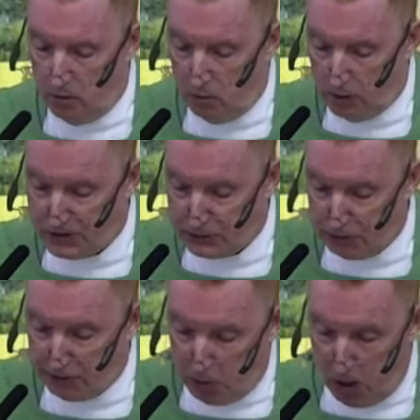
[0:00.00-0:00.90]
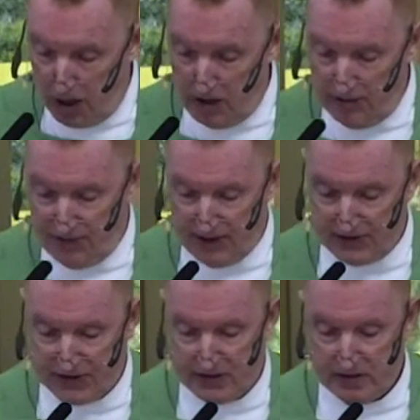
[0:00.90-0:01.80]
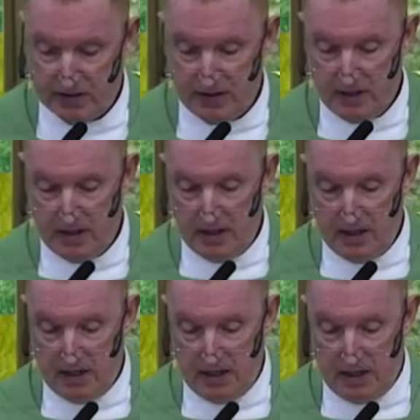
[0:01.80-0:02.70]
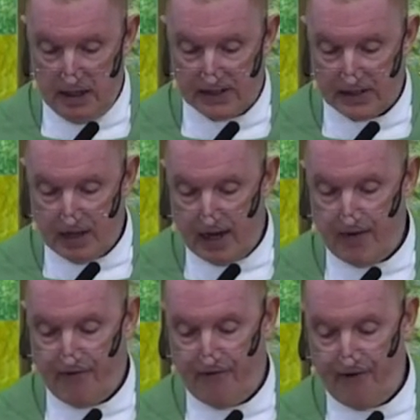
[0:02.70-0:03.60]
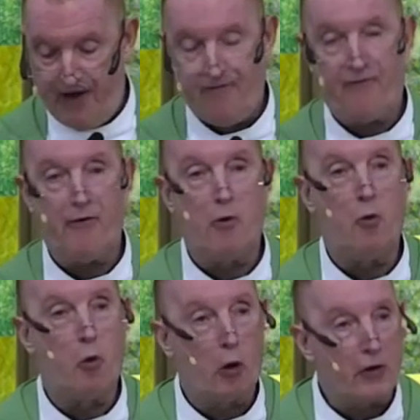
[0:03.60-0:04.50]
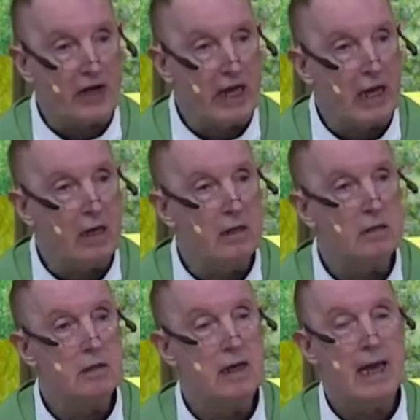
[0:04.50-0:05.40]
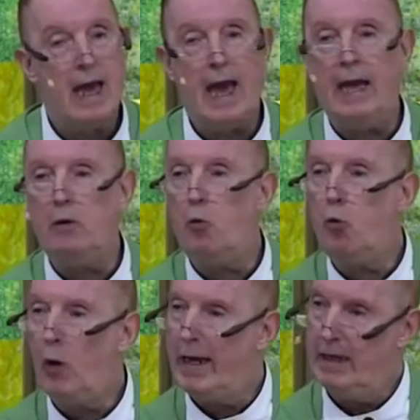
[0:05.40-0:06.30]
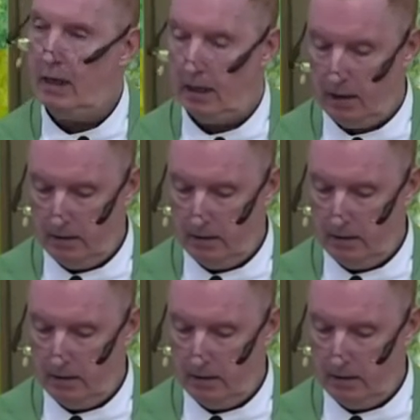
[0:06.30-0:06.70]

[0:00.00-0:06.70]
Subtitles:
what's required of us is a lot of faithful working and waiting.